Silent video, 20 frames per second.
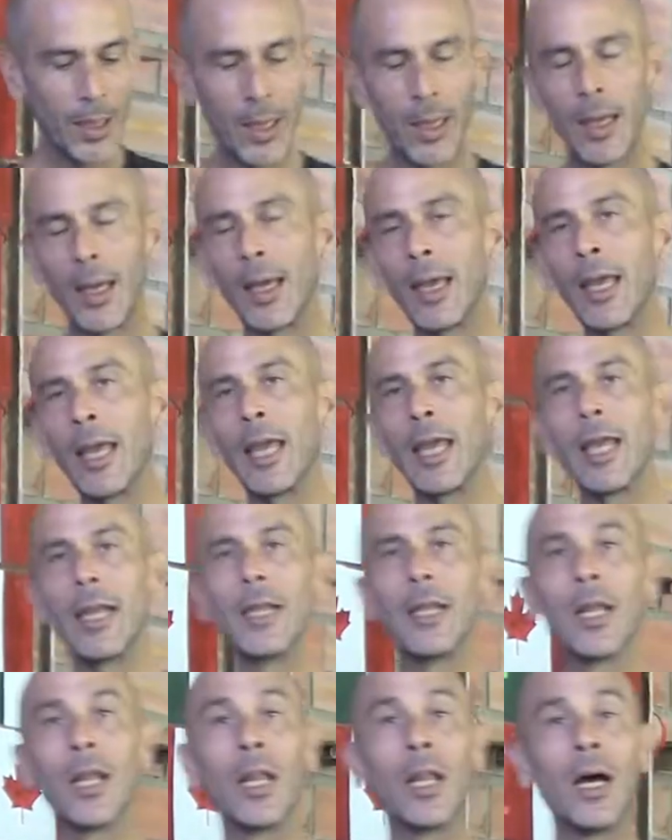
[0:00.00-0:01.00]
And
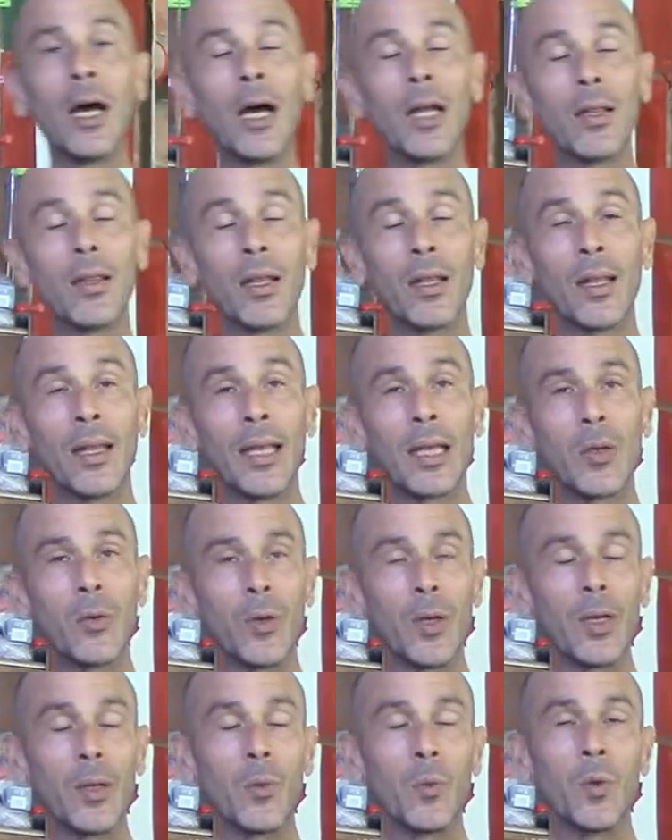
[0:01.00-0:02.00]
a lot of the
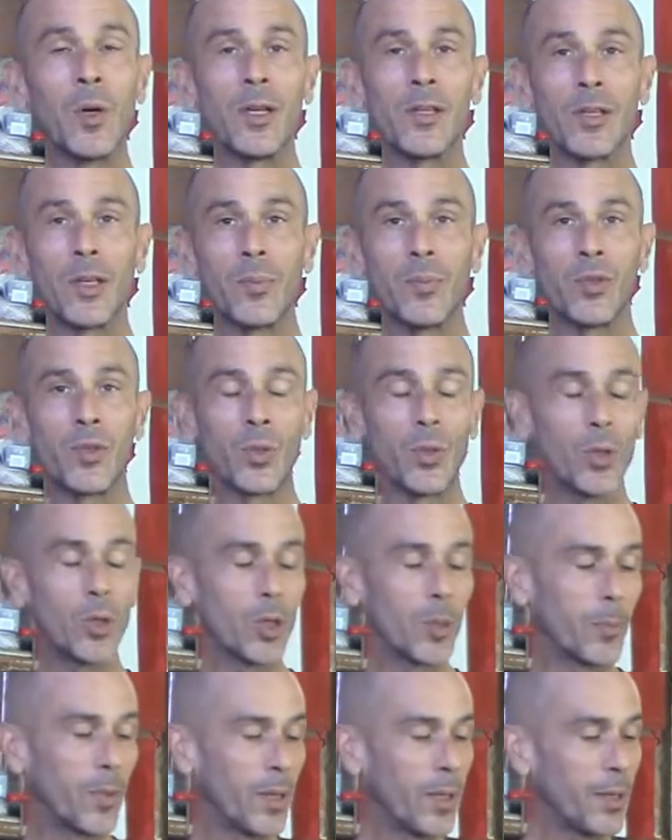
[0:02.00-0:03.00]
liquid was
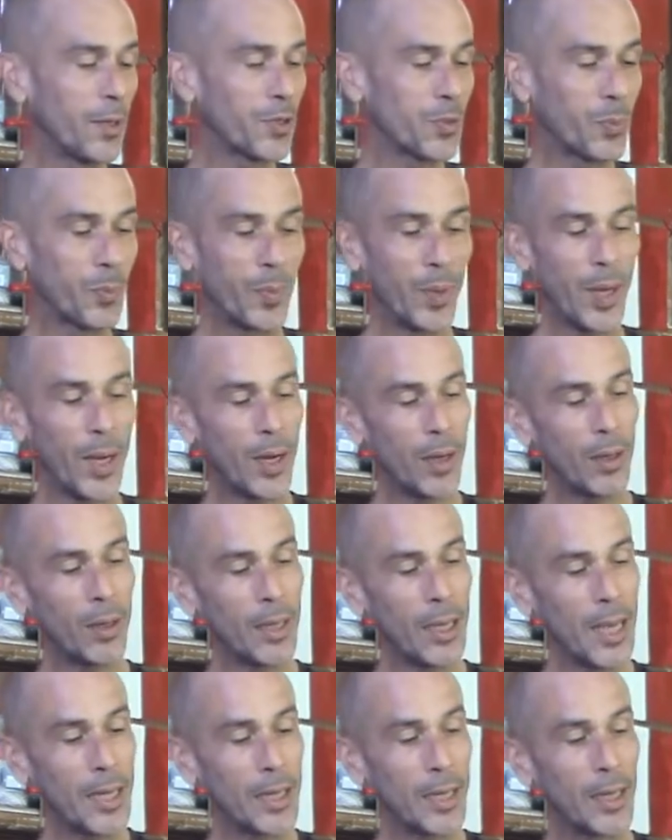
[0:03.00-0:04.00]
absorbed. There's
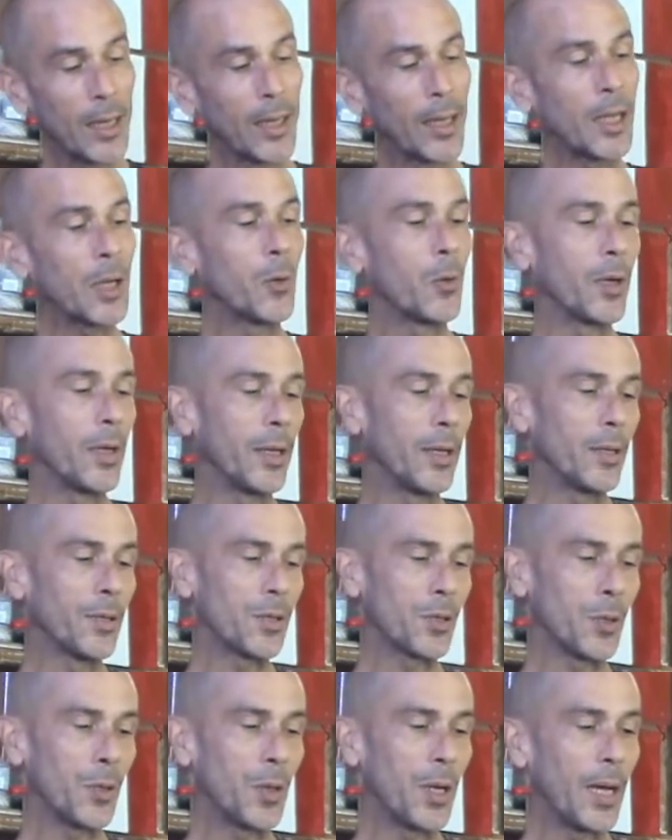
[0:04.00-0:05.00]
barely any liquid,
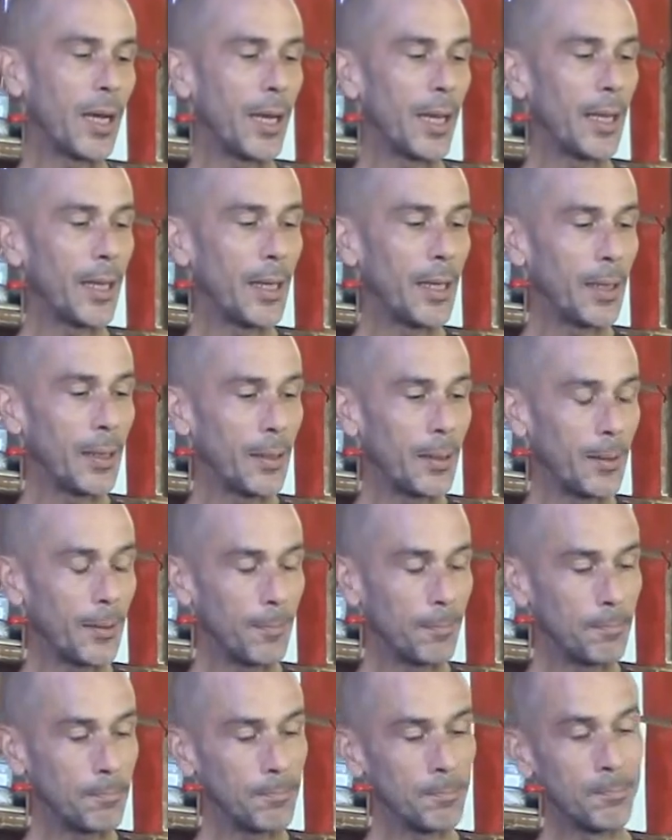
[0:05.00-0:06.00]
so I
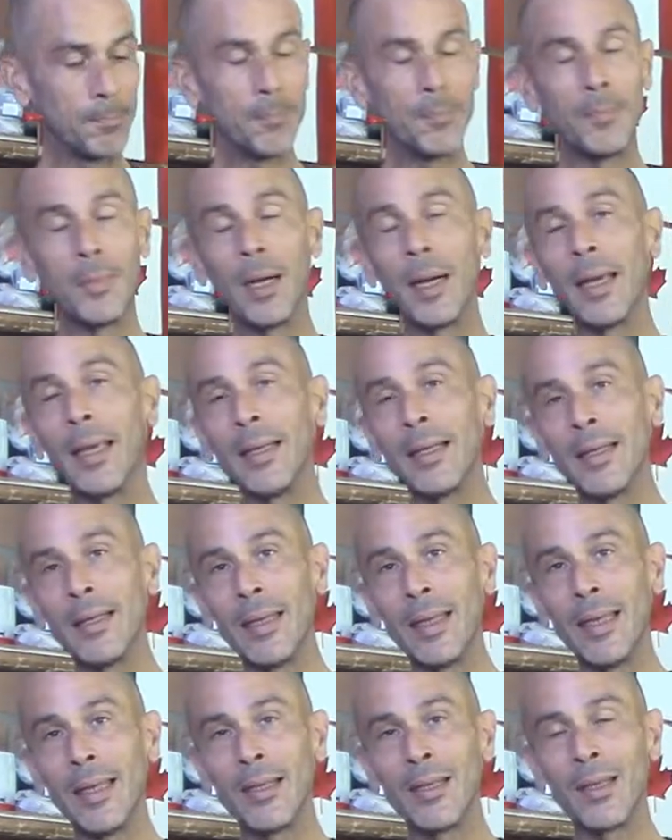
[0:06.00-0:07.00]
might
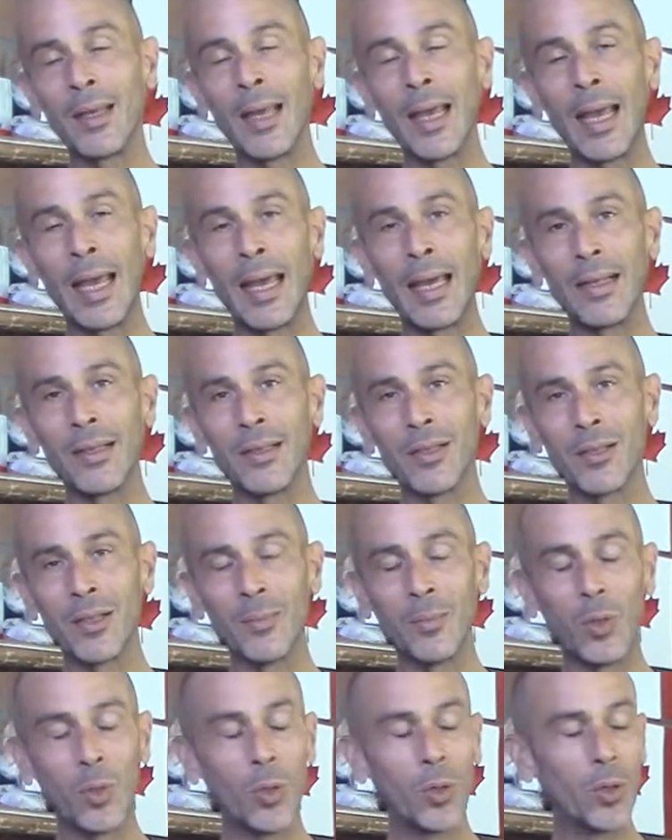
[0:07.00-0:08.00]
need to add
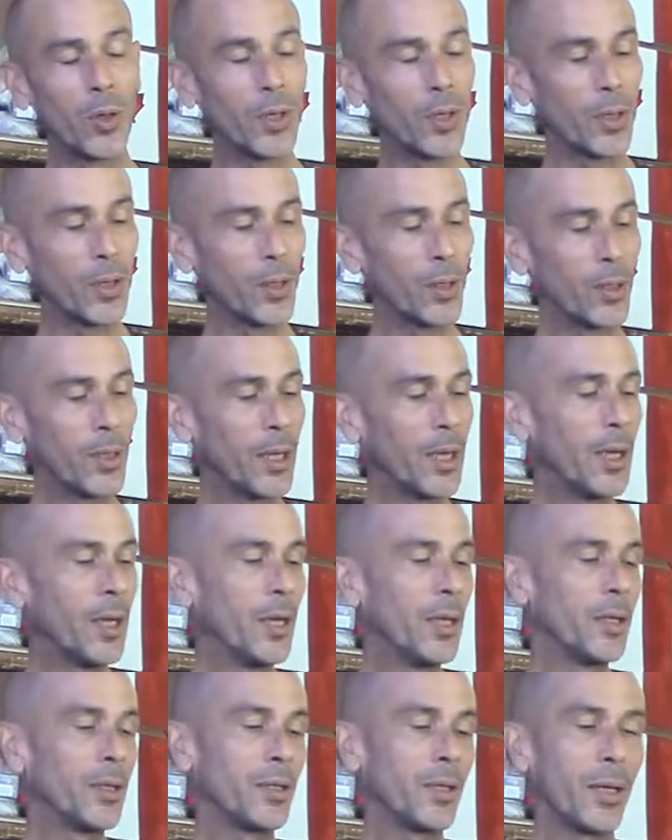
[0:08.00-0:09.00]
some oil
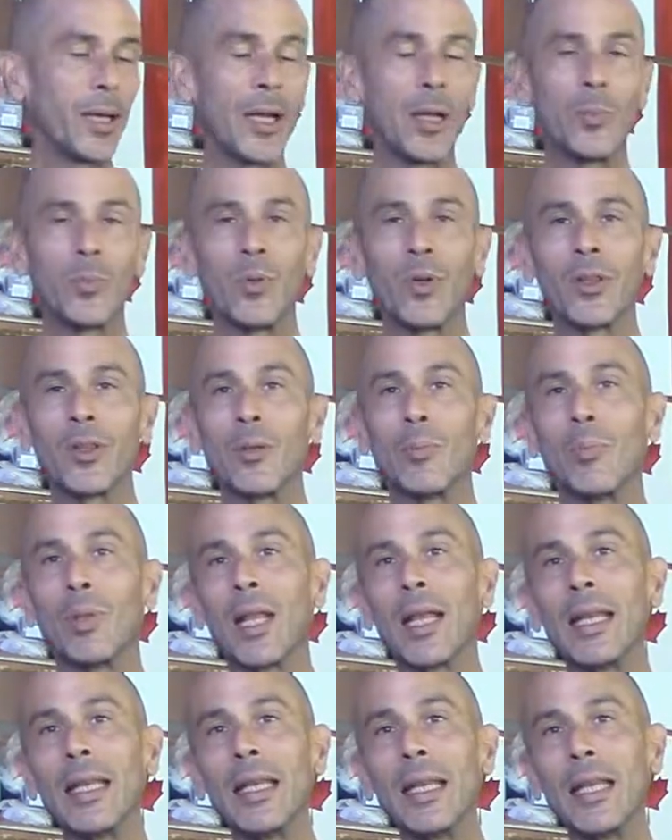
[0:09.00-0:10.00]
to help with the
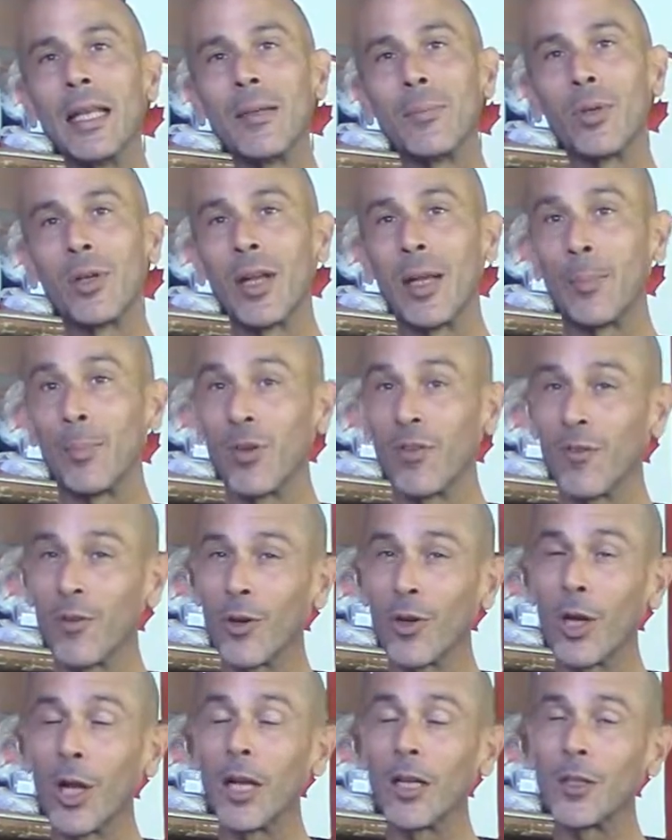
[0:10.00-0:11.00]
blending, but I prefer
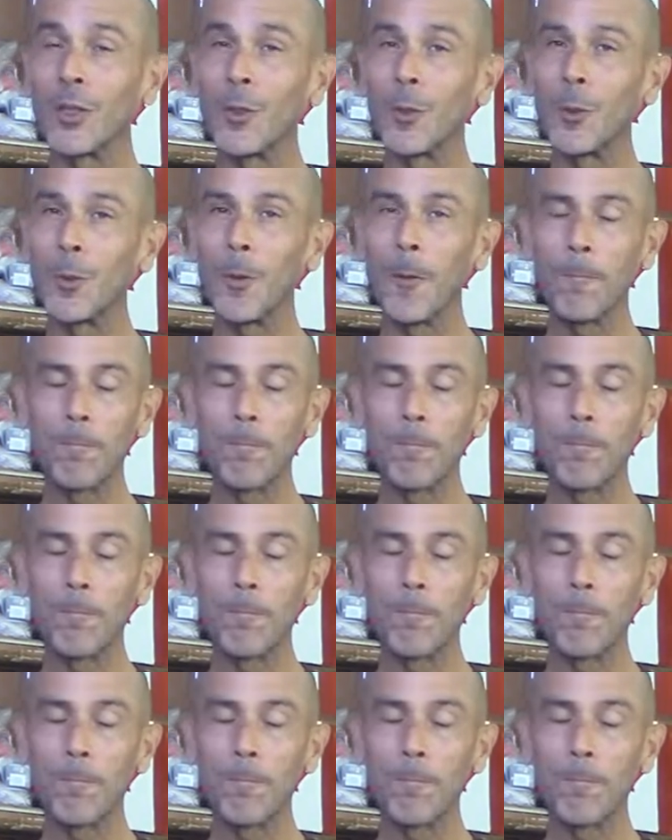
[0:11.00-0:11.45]
not to,